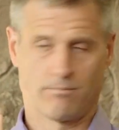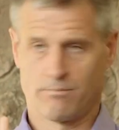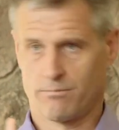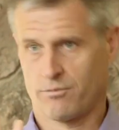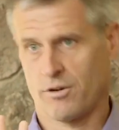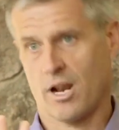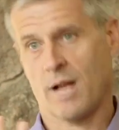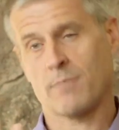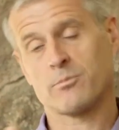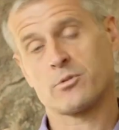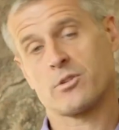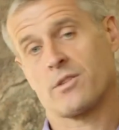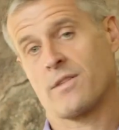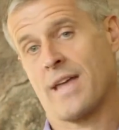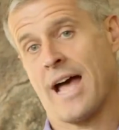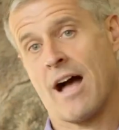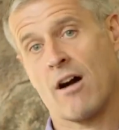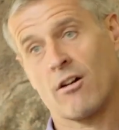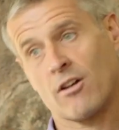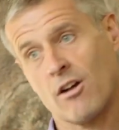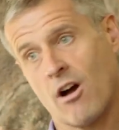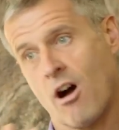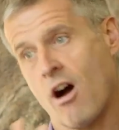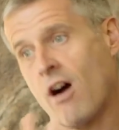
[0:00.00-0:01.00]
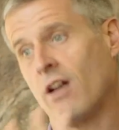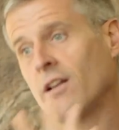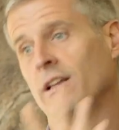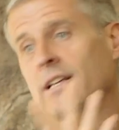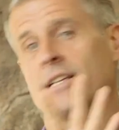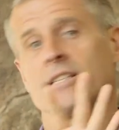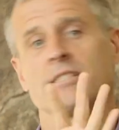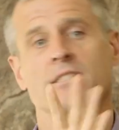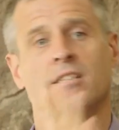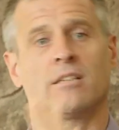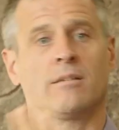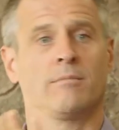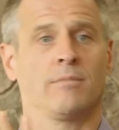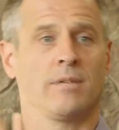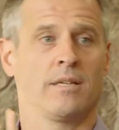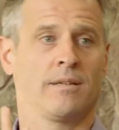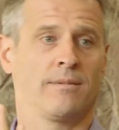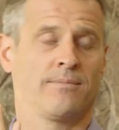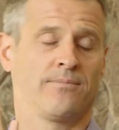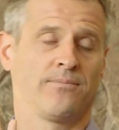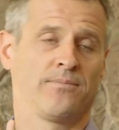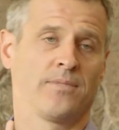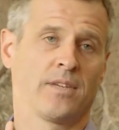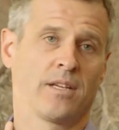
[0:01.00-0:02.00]
problems with alcoholism
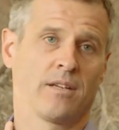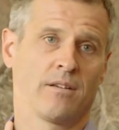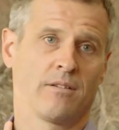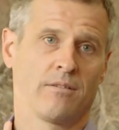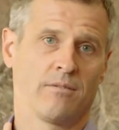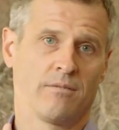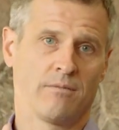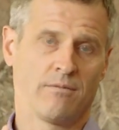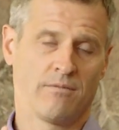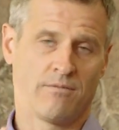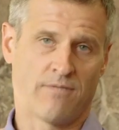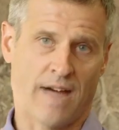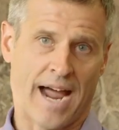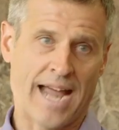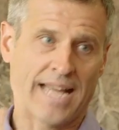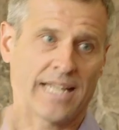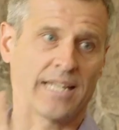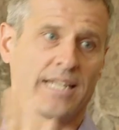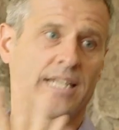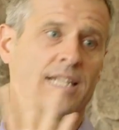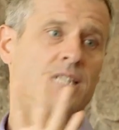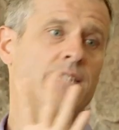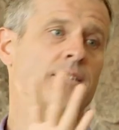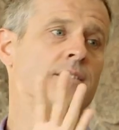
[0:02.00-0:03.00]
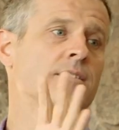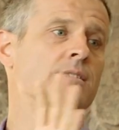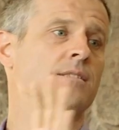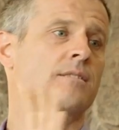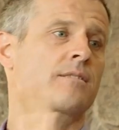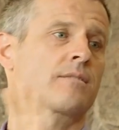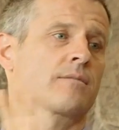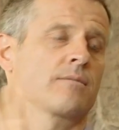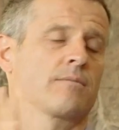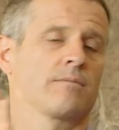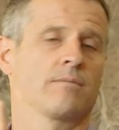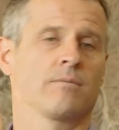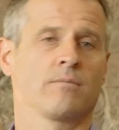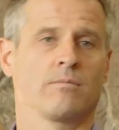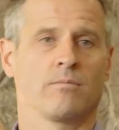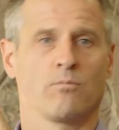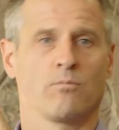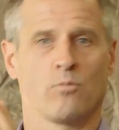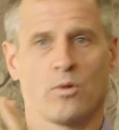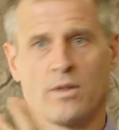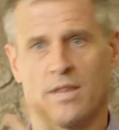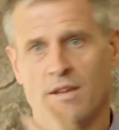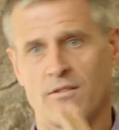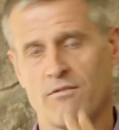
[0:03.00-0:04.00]
and violence
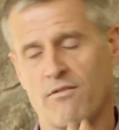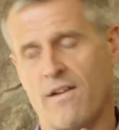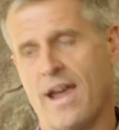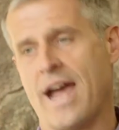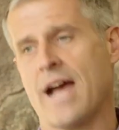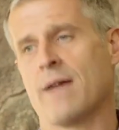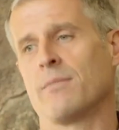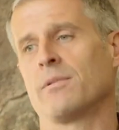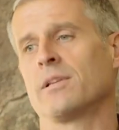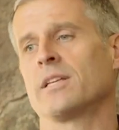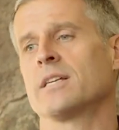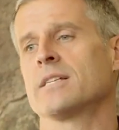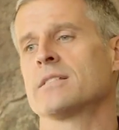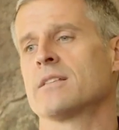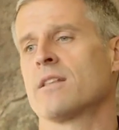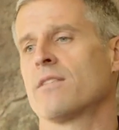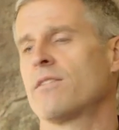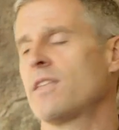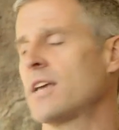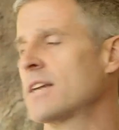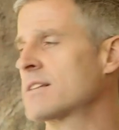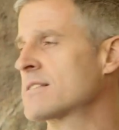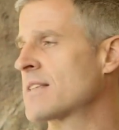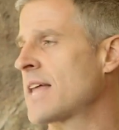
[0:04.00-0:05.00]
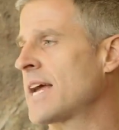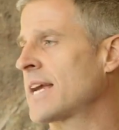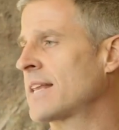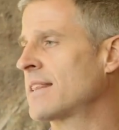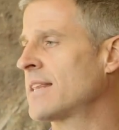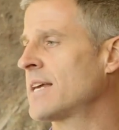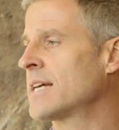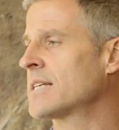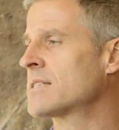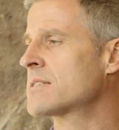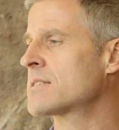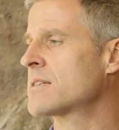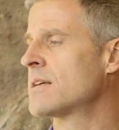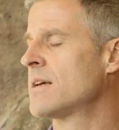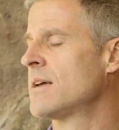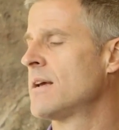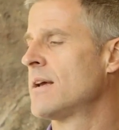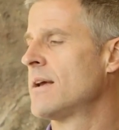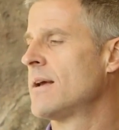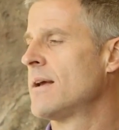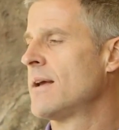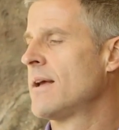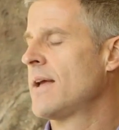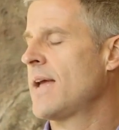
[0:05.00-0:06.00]
within families and things like this.
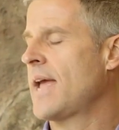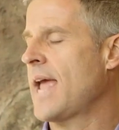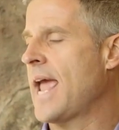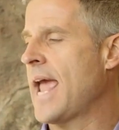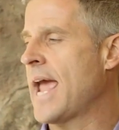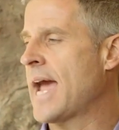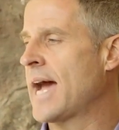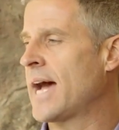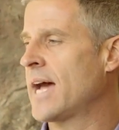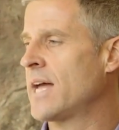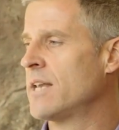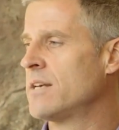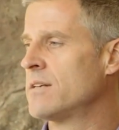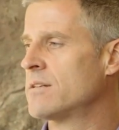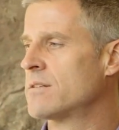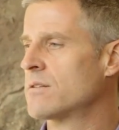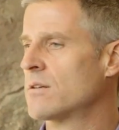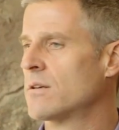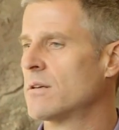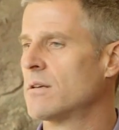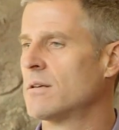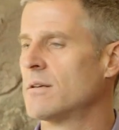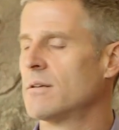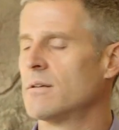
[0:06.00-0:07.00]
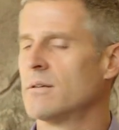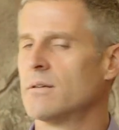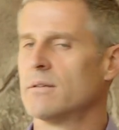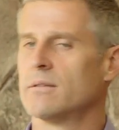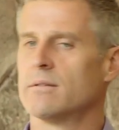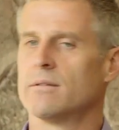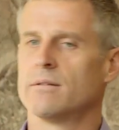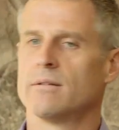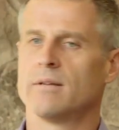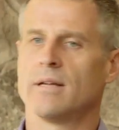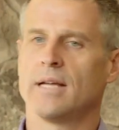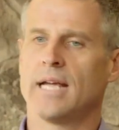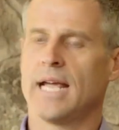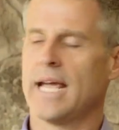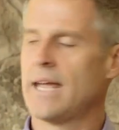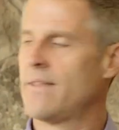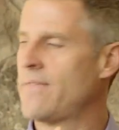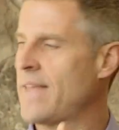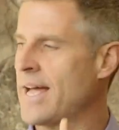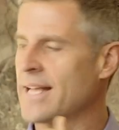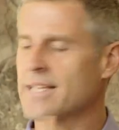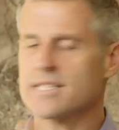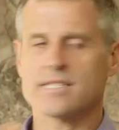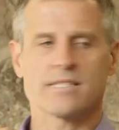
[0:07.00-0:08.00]
And
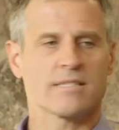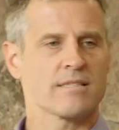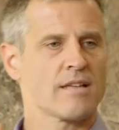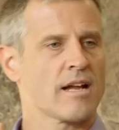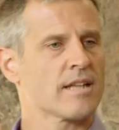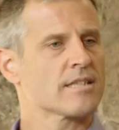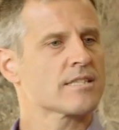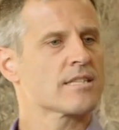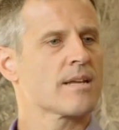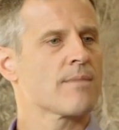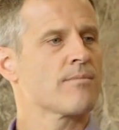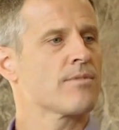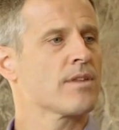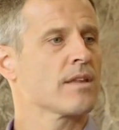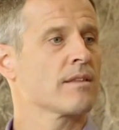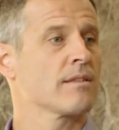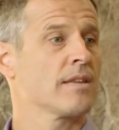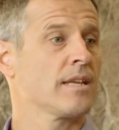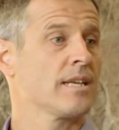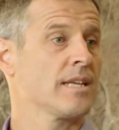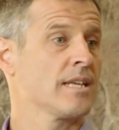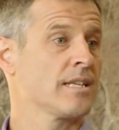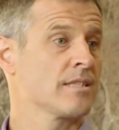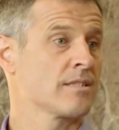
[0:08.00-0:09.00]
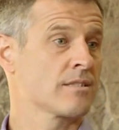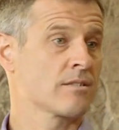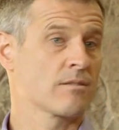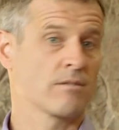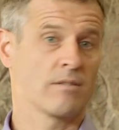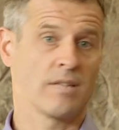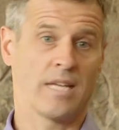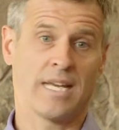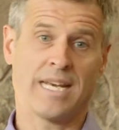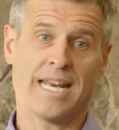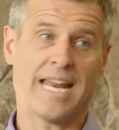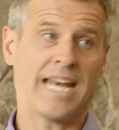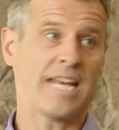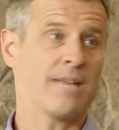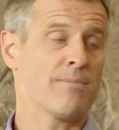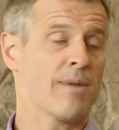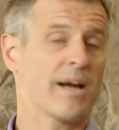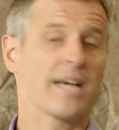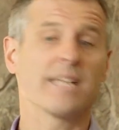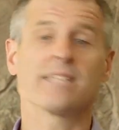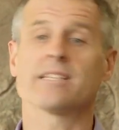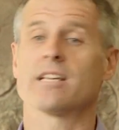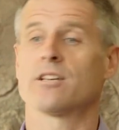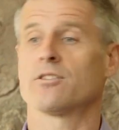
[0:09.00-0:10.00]
that's not something that is in
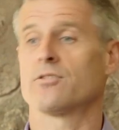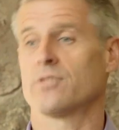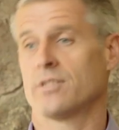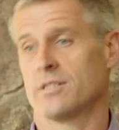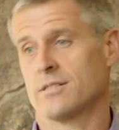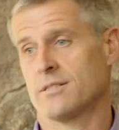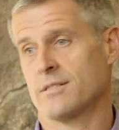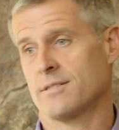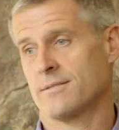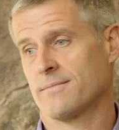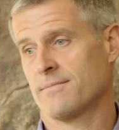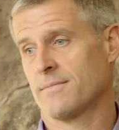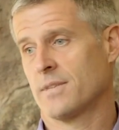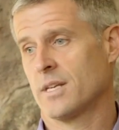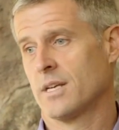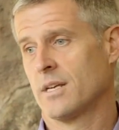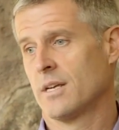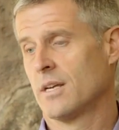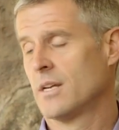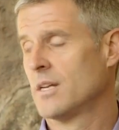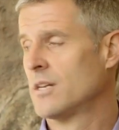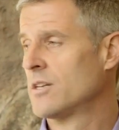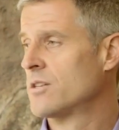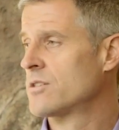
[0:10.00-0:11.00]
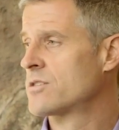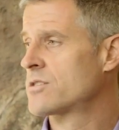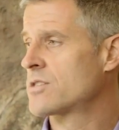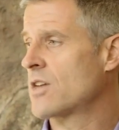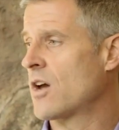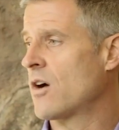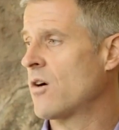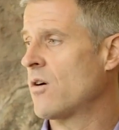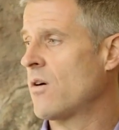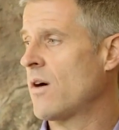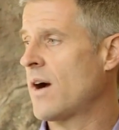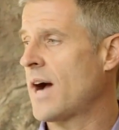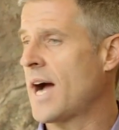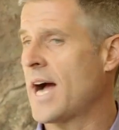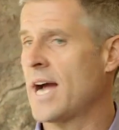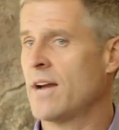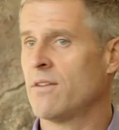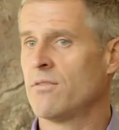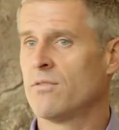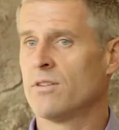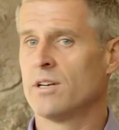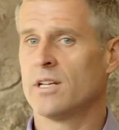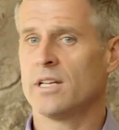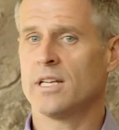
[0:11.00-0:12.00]
anybody's interest. So I
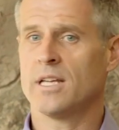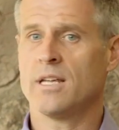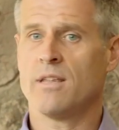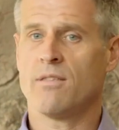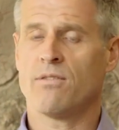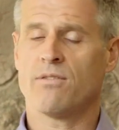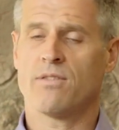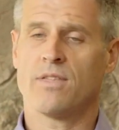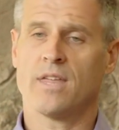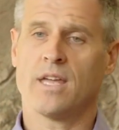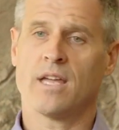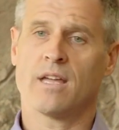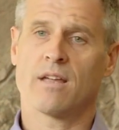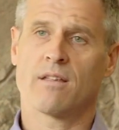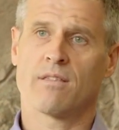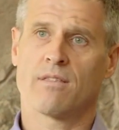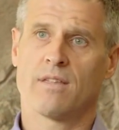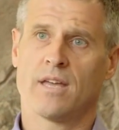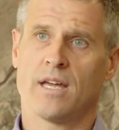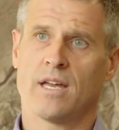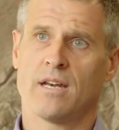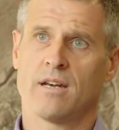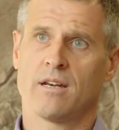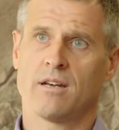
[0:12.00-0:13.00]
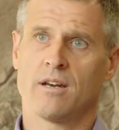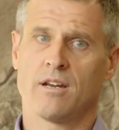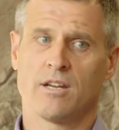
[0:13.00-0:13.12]
really think that,